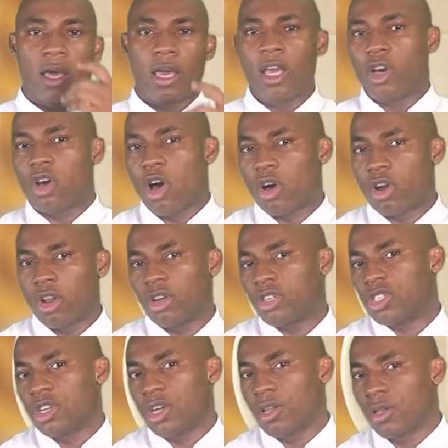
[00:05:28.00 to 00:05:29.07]
In
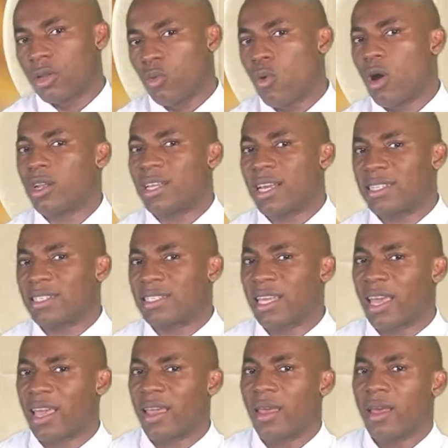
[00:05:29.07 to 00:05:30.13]
conclusion, one can
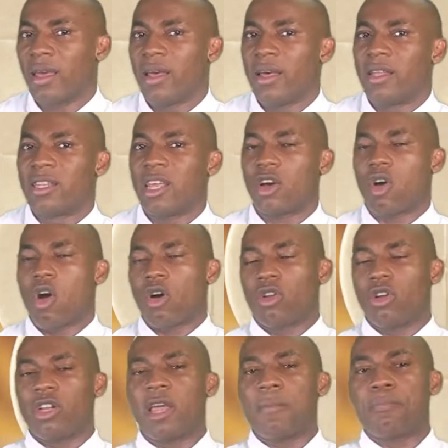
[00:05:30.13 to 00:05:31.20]
say the
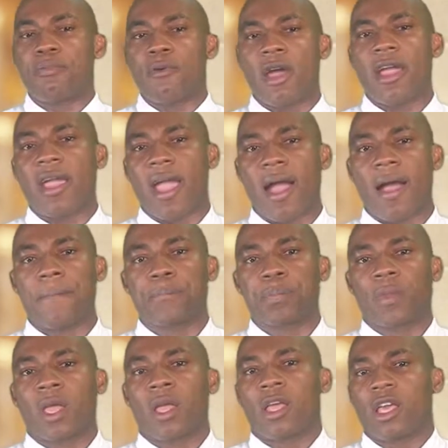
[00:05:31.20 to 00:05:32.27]
concluding prayer
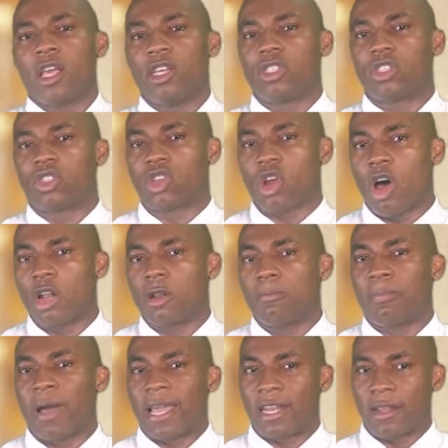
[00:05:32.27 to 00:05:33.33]
is done
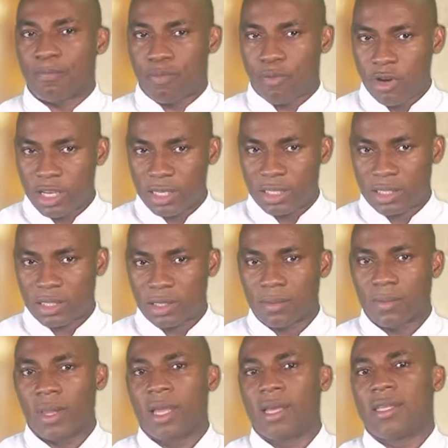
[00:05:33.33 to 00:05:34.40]
by the priest,
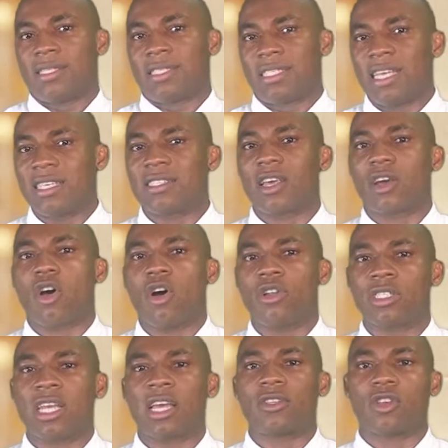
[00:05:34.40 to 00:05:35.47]
since the
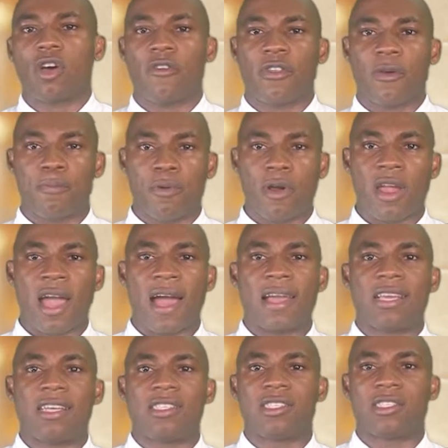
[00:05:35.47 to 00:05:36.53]
content of the prayer
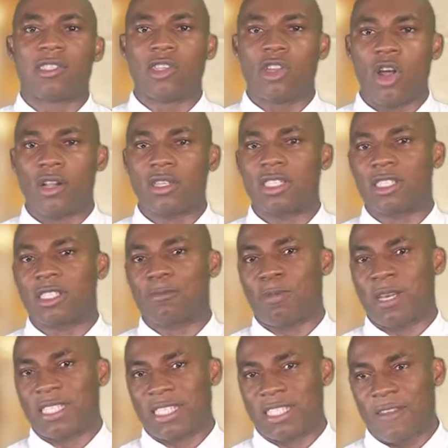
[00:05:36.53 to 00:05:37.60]
is not
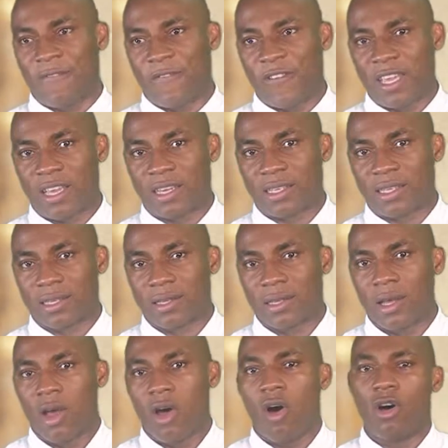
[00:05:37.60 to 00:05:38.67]
specific
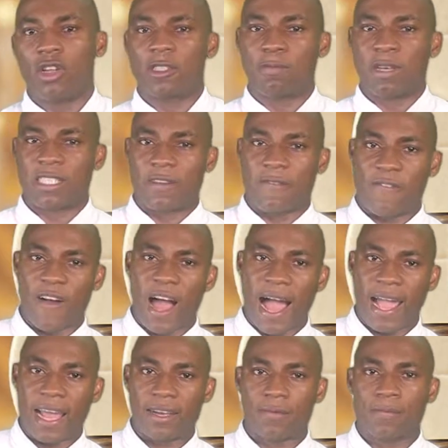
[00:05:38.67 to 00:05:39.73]
or
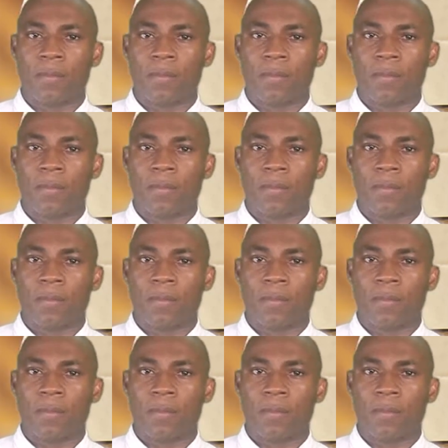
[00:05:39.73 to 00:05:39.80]
specified.